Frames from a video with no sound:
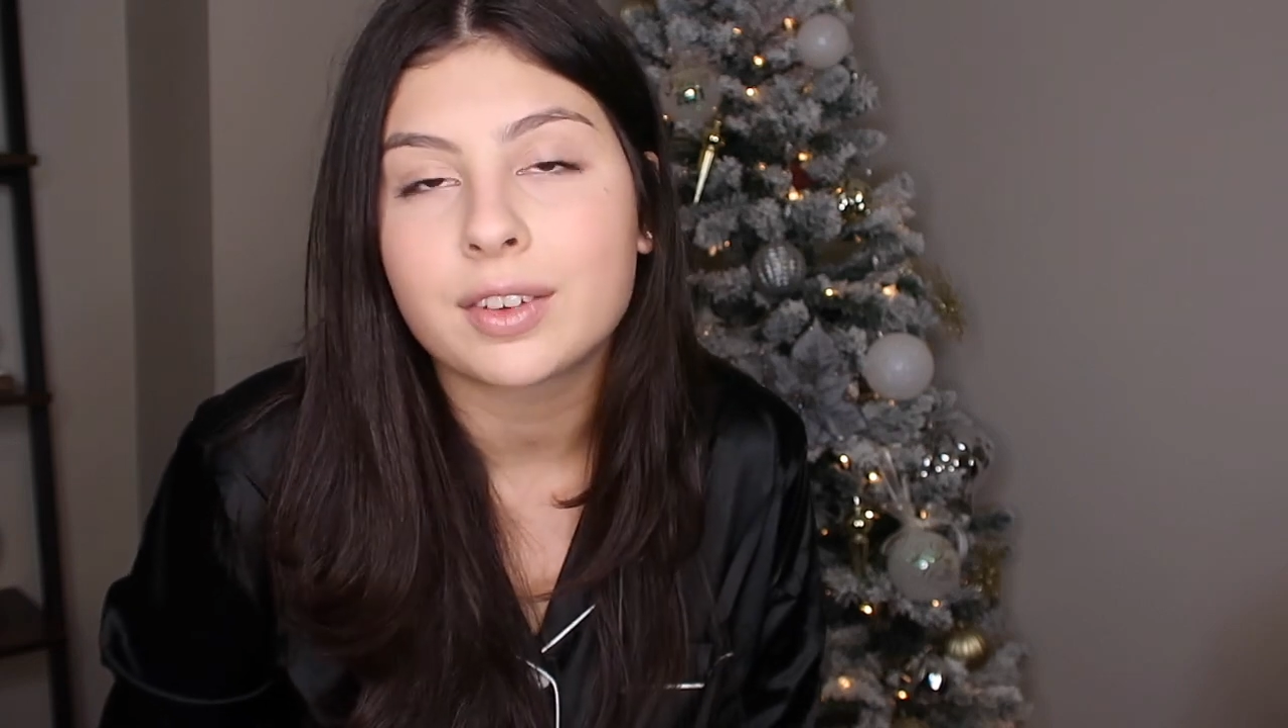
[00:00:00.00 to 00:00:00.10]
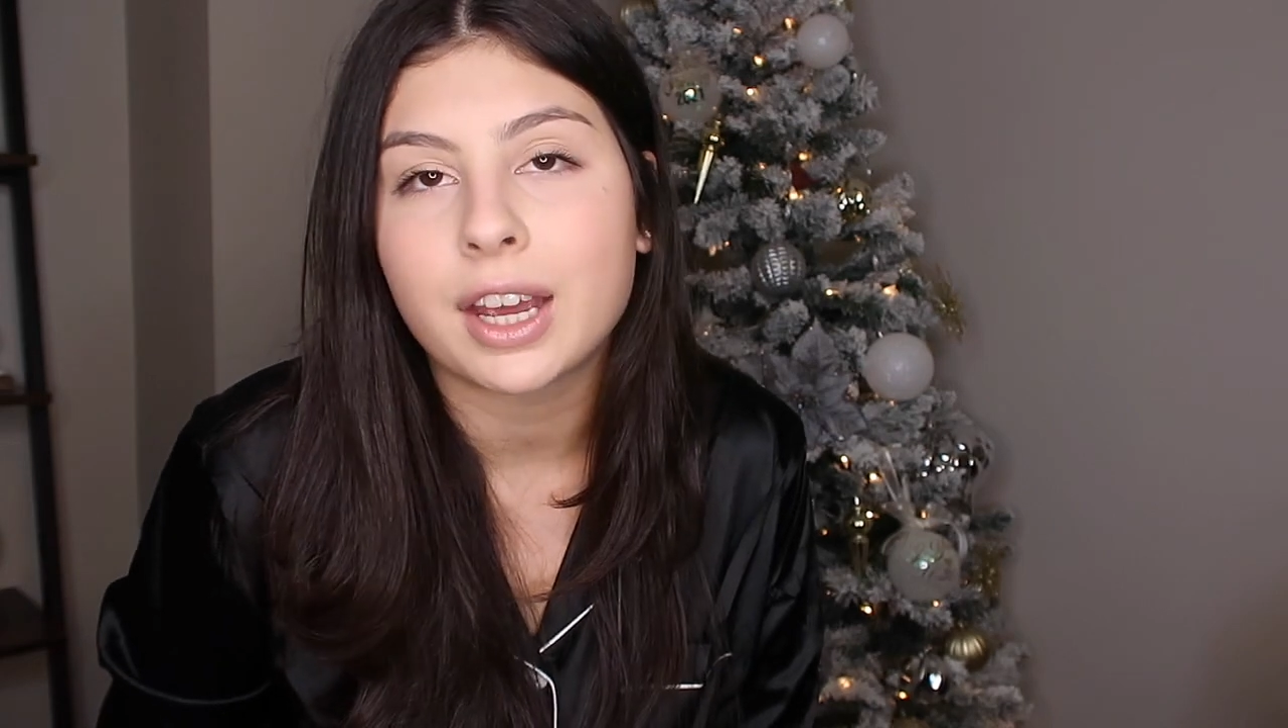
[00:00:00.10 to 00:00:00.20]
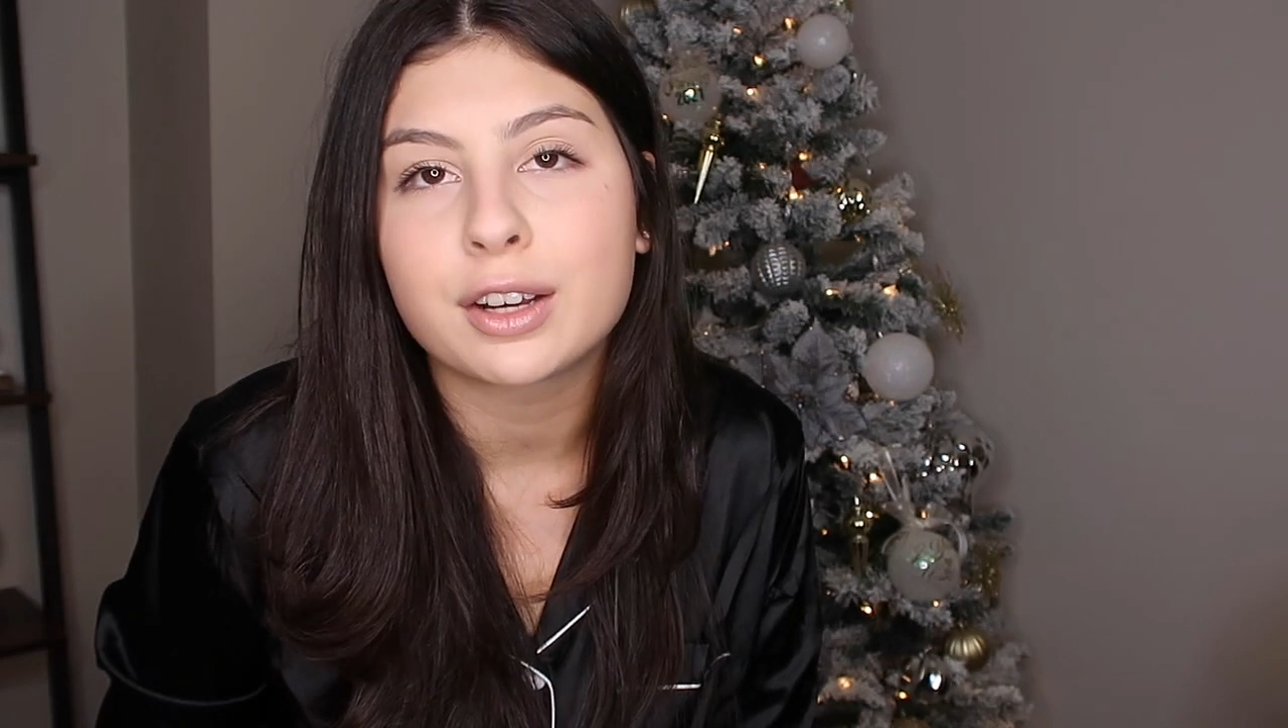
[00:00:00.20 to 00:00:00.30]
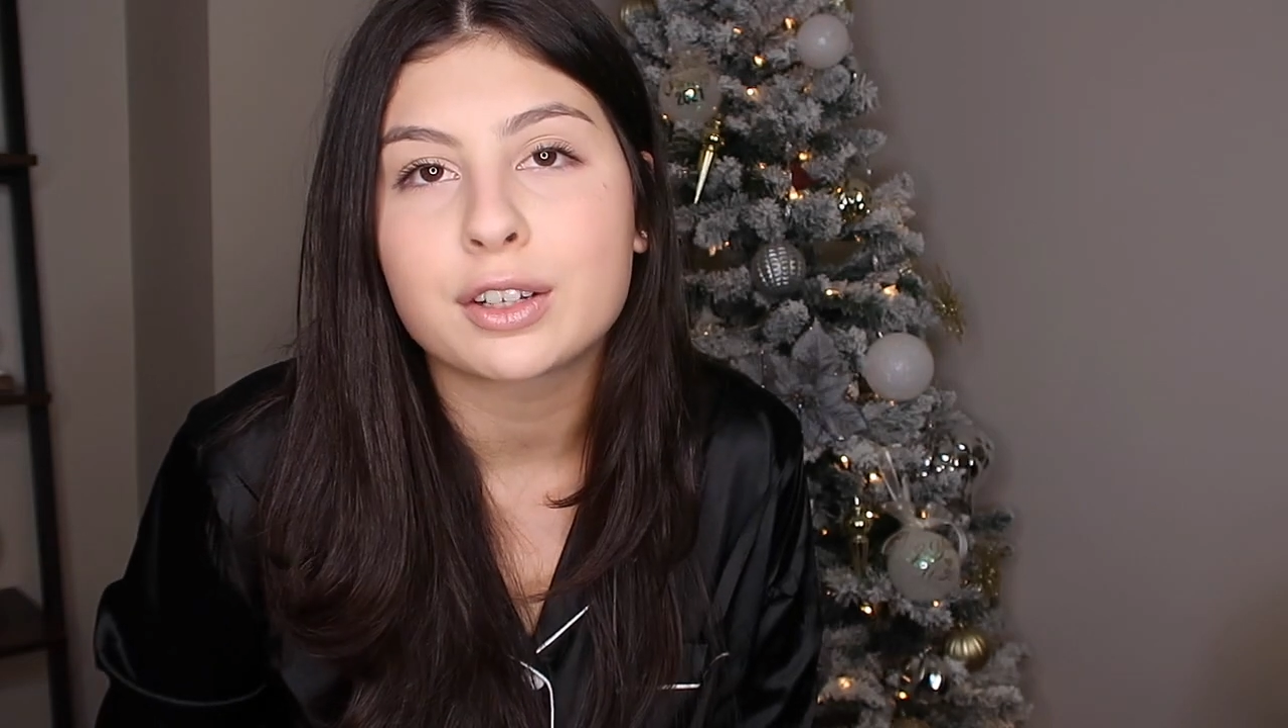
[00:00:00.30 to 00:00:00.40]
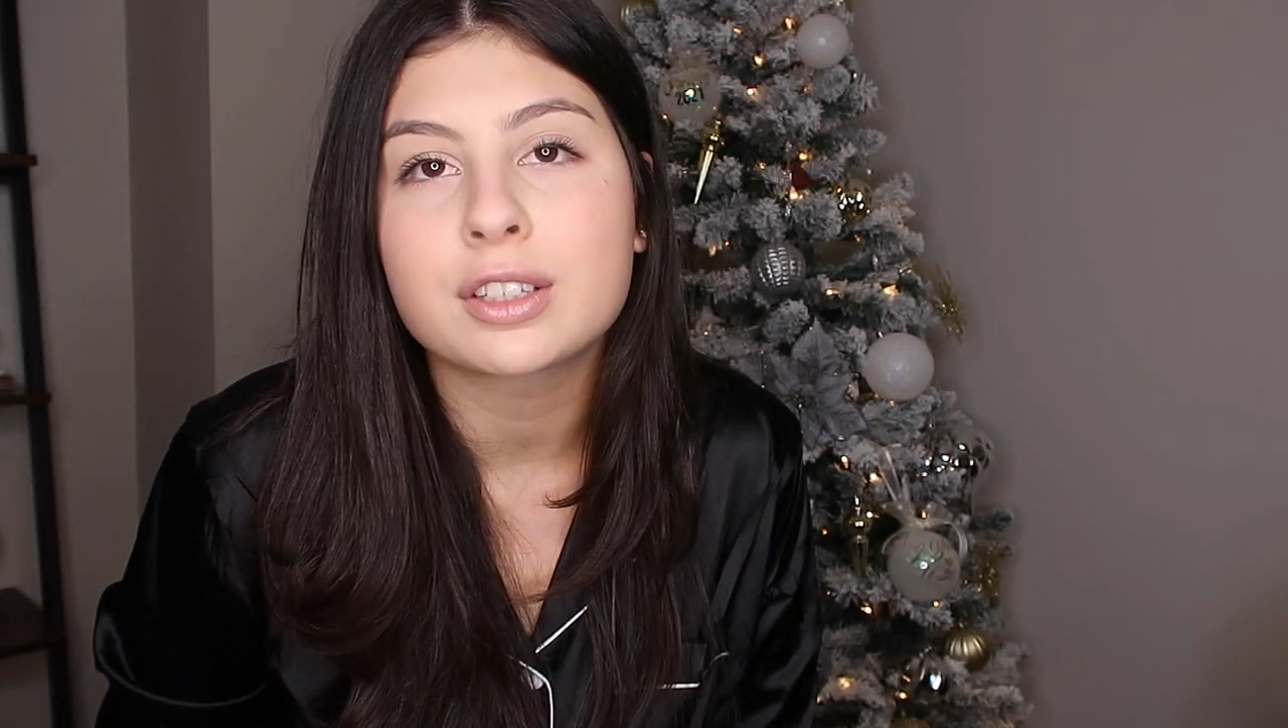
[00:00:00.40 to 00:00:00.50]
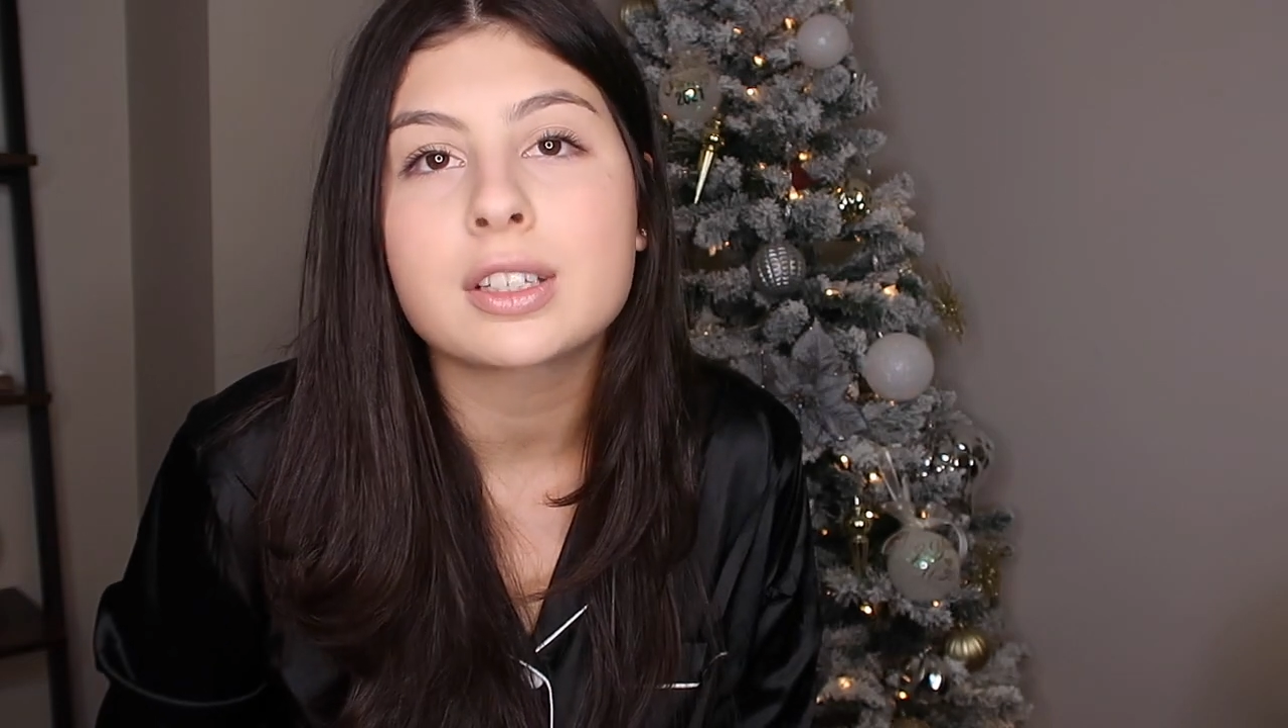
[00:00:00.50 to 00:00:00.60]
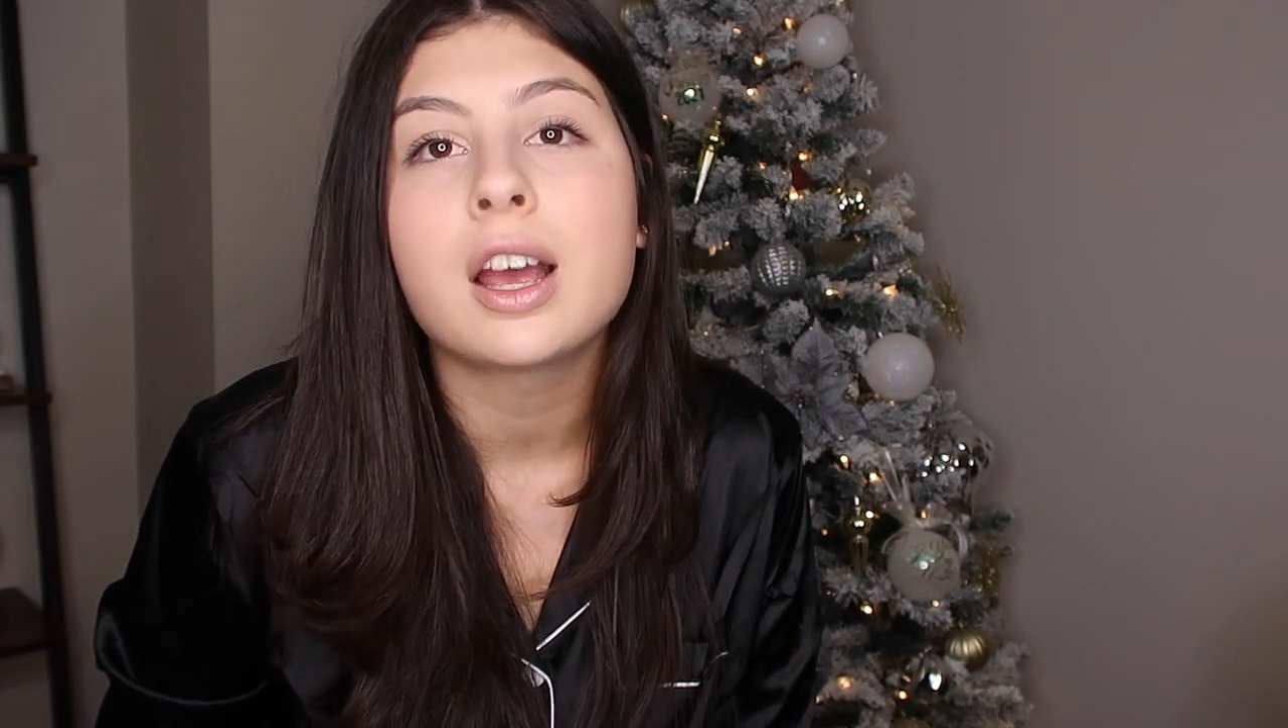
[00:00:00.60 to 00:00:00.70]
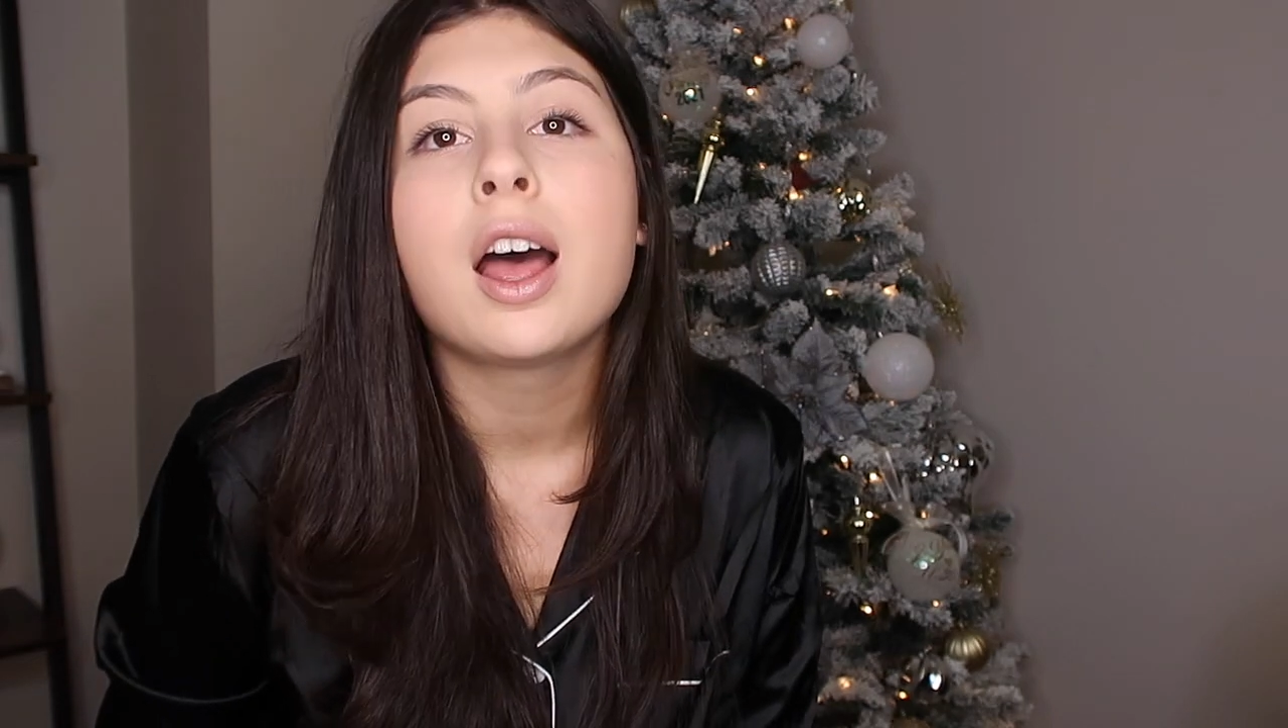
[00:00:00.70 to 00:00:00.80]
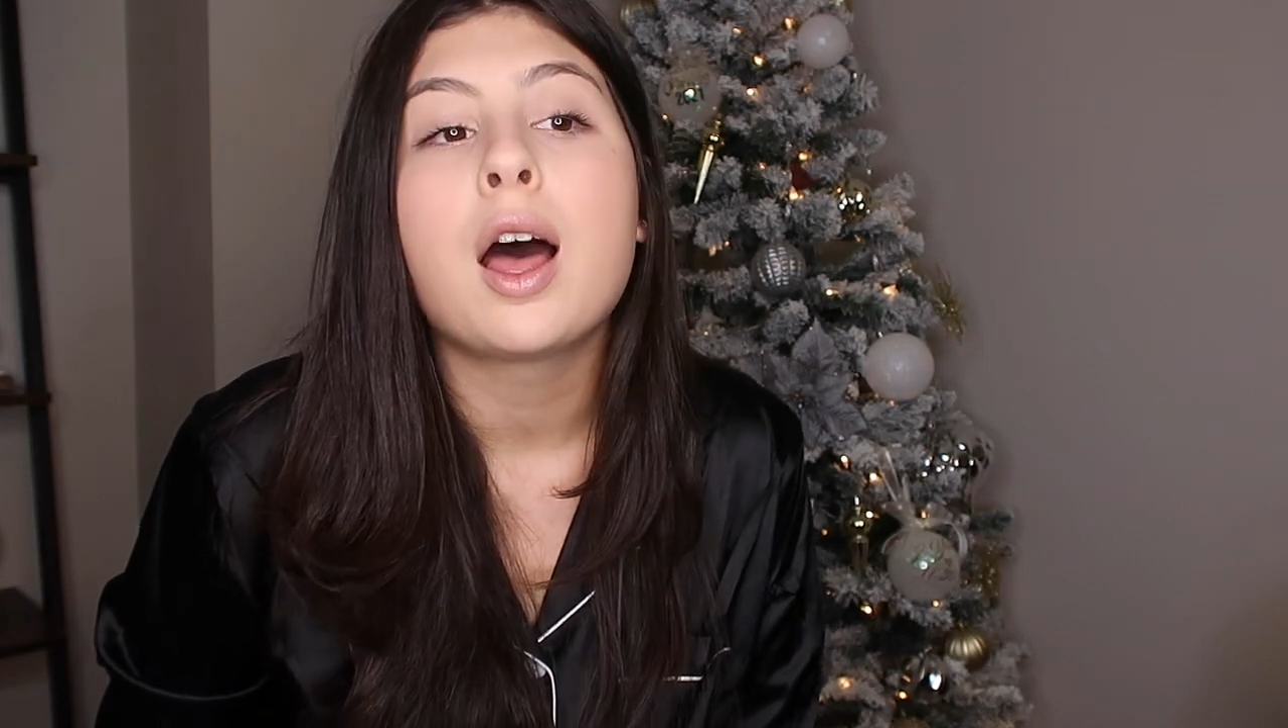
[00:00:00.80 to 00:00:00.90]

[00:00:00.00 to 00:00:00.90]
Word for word: candles.